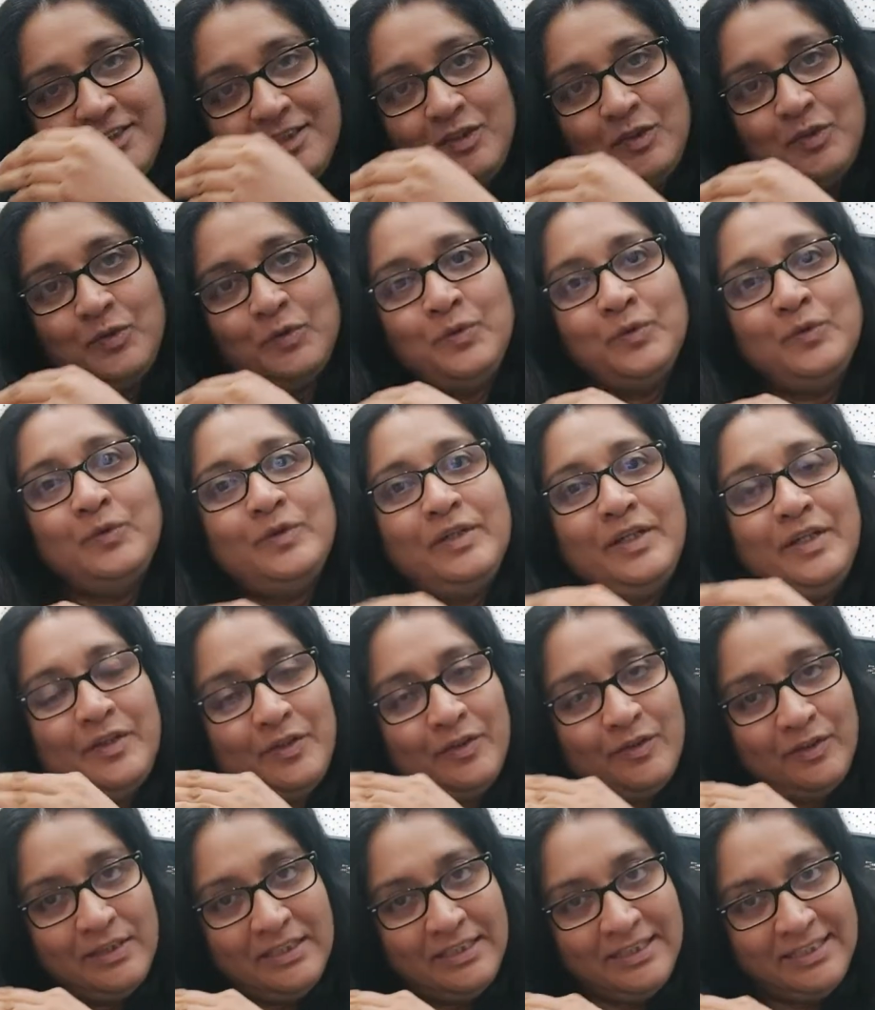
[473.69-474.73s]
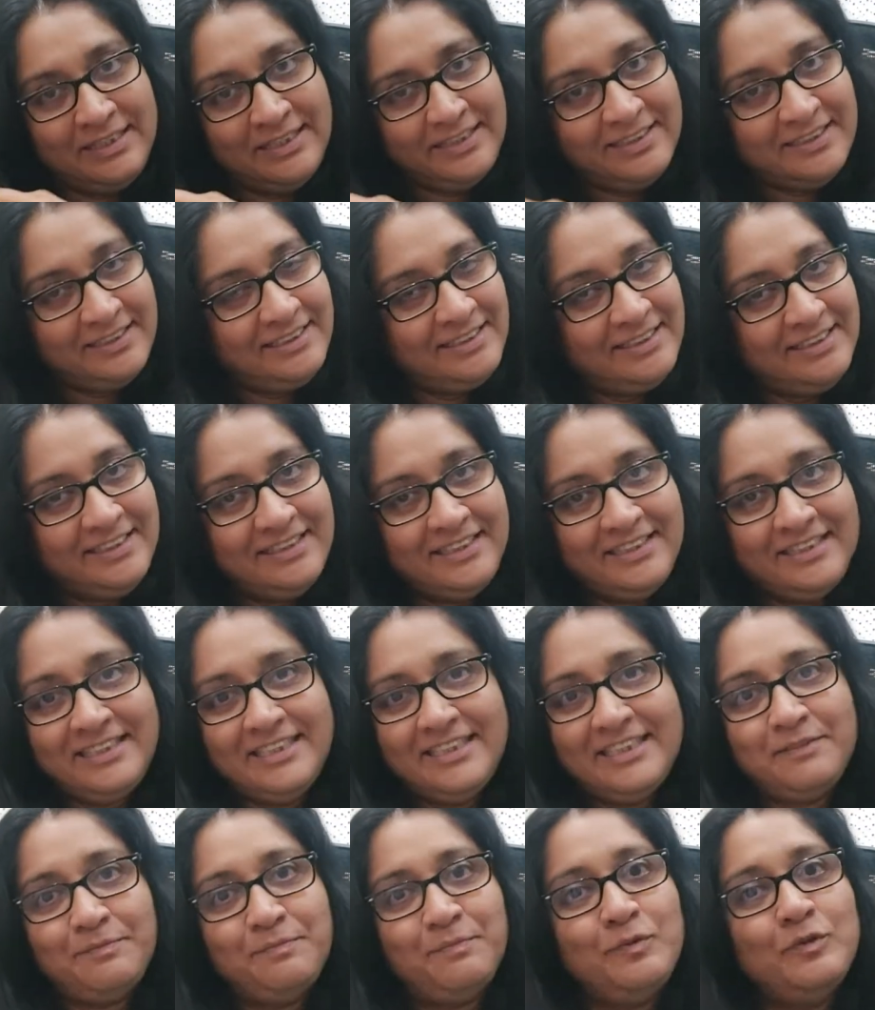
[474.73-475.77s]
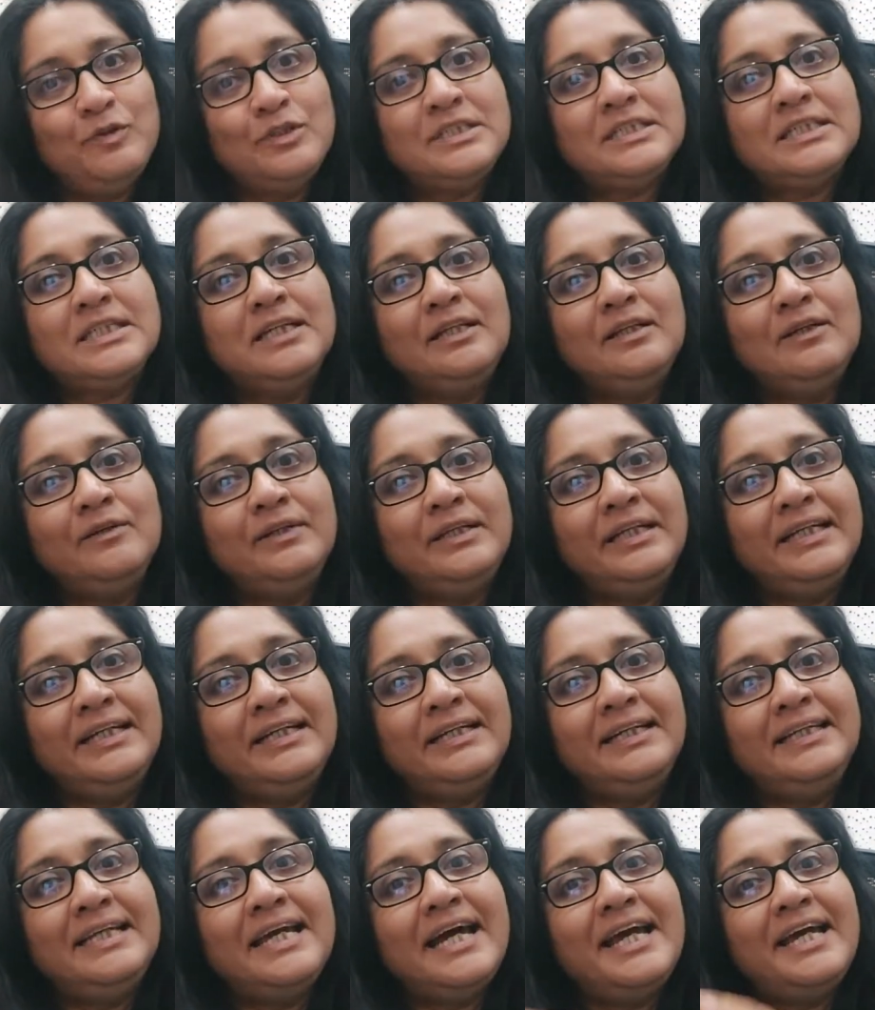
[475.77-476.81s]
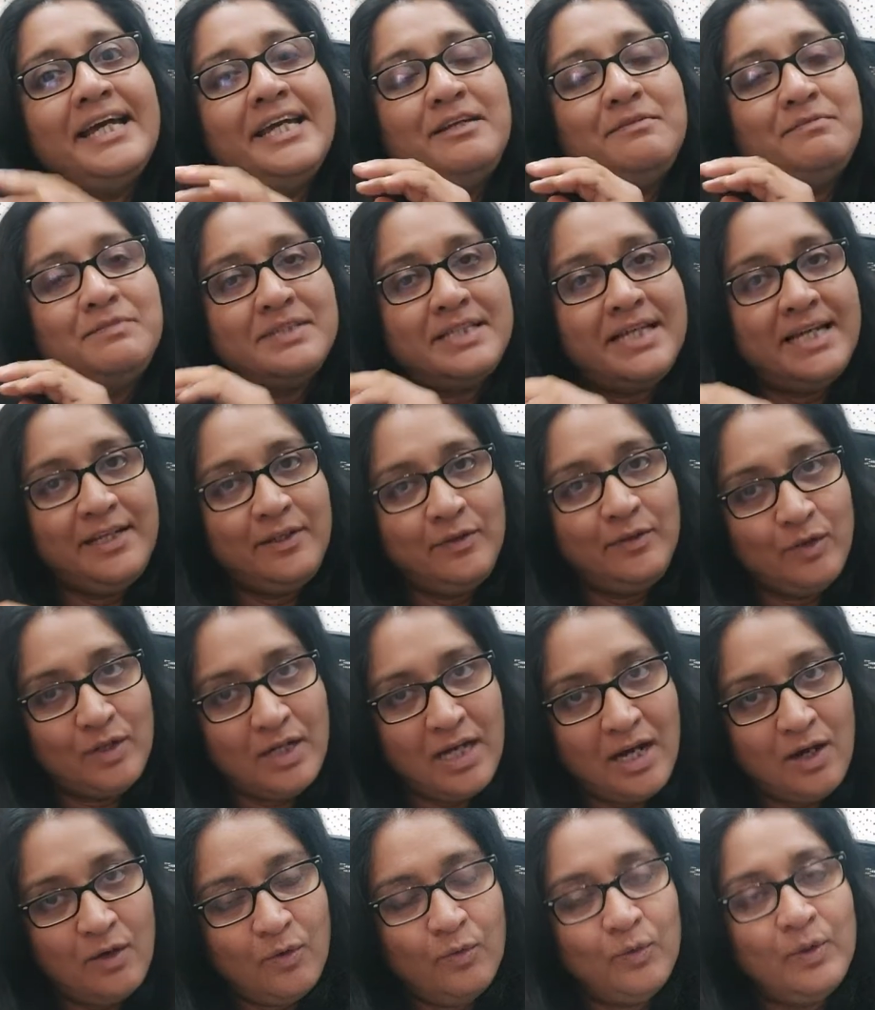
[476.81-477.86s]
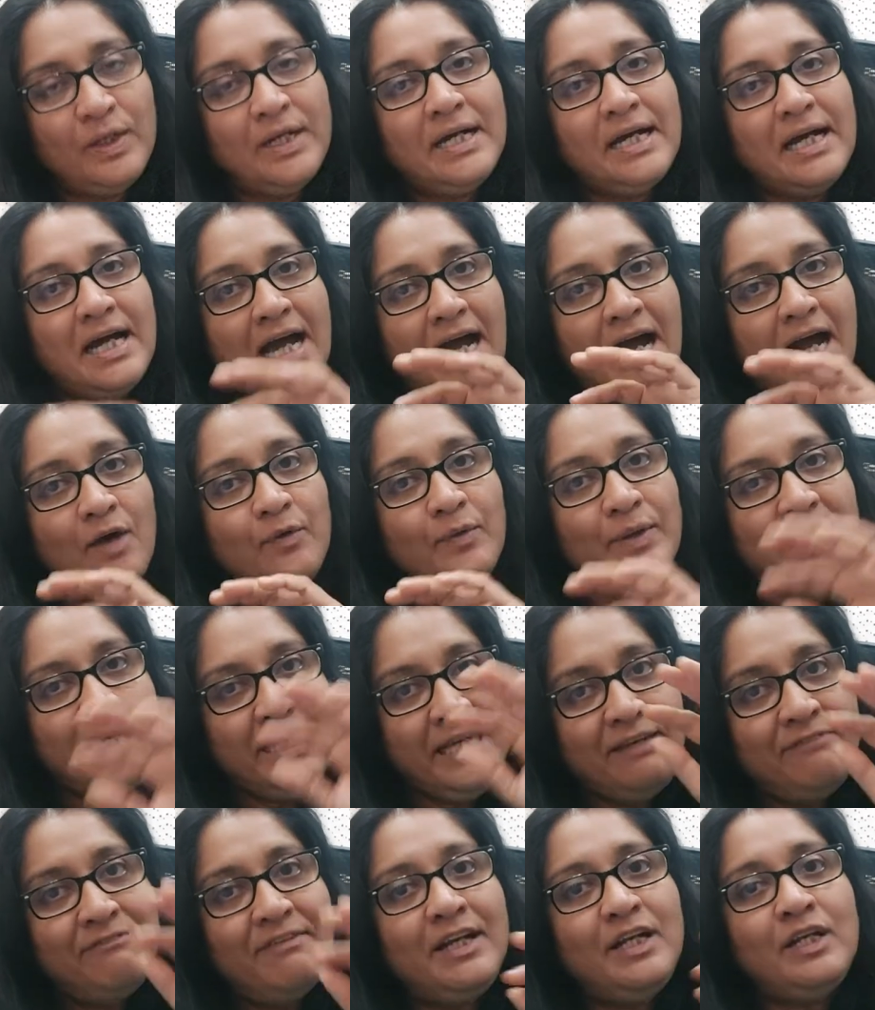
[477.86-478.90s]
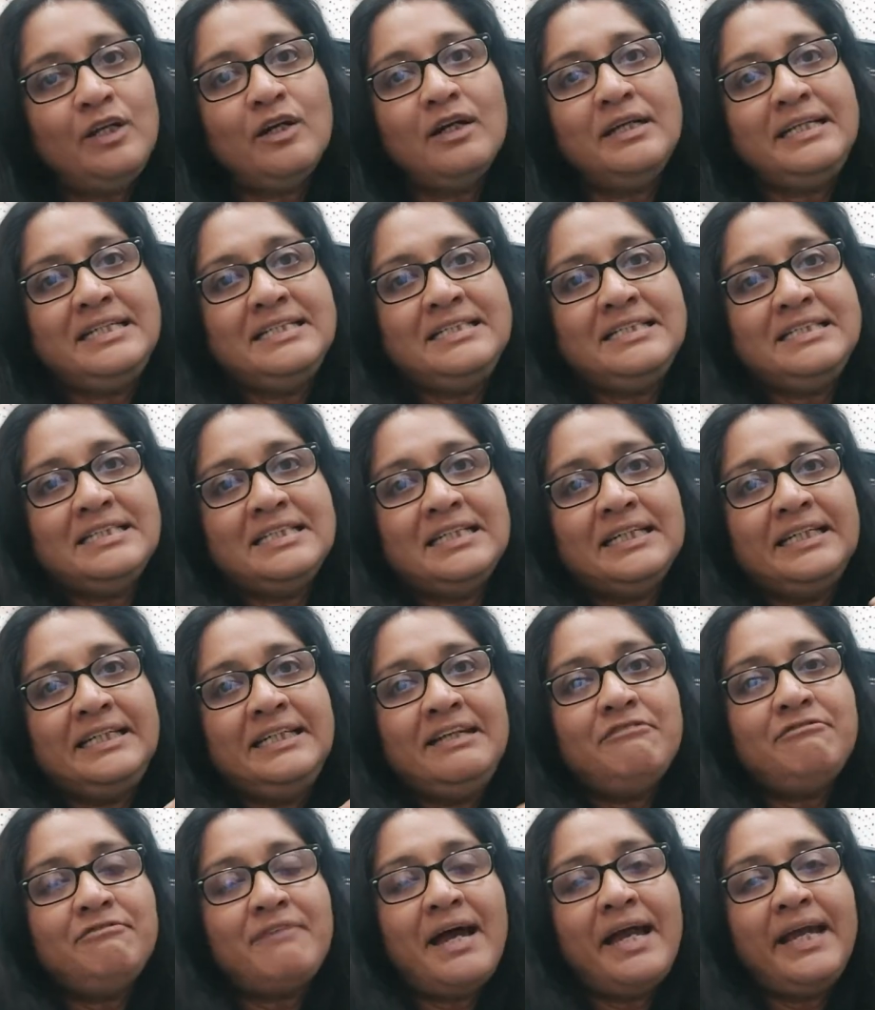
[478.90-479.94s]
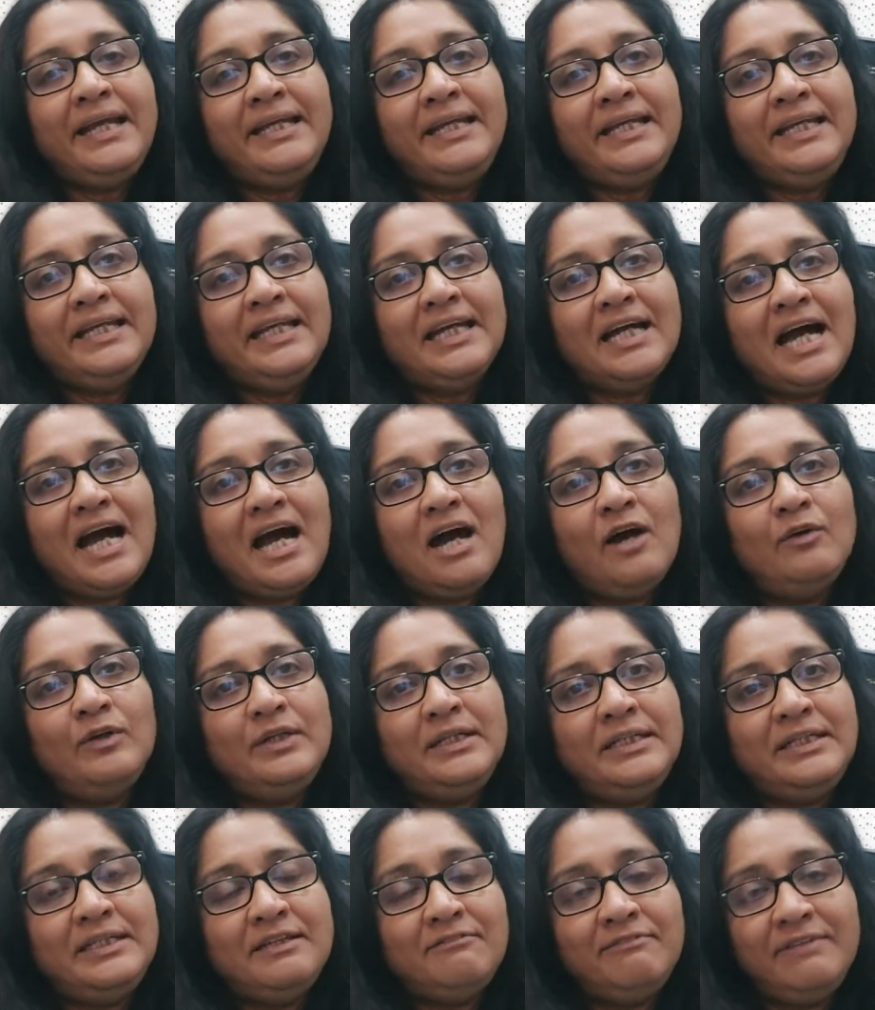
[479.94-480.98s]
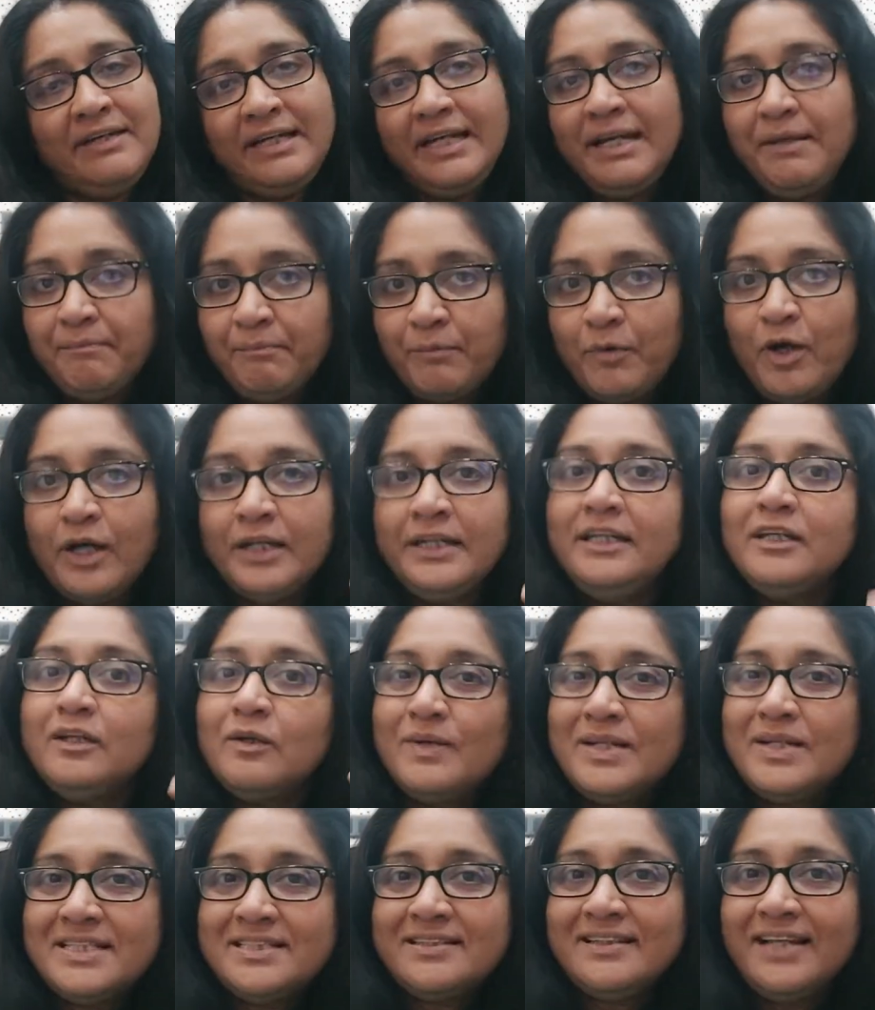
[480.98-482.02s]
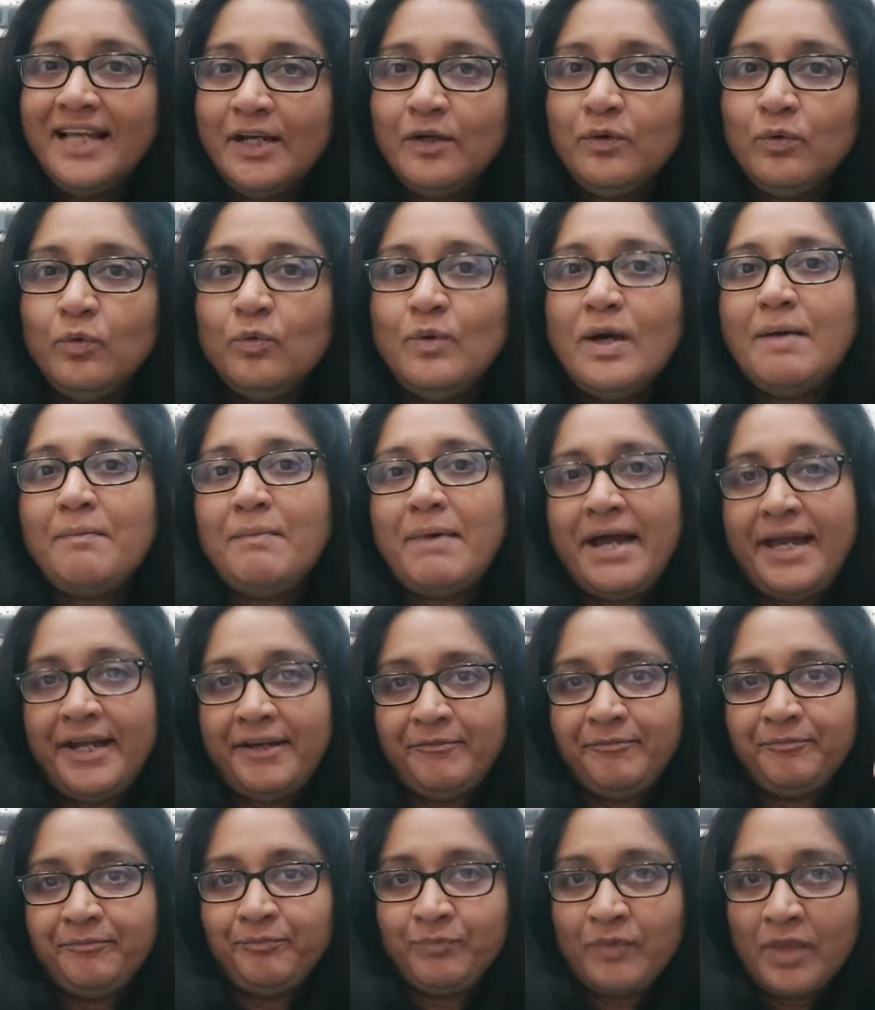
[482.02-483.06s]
through, you know, the post-colonial times, and you know how he went on his journey finding out the very important question, like, who am I?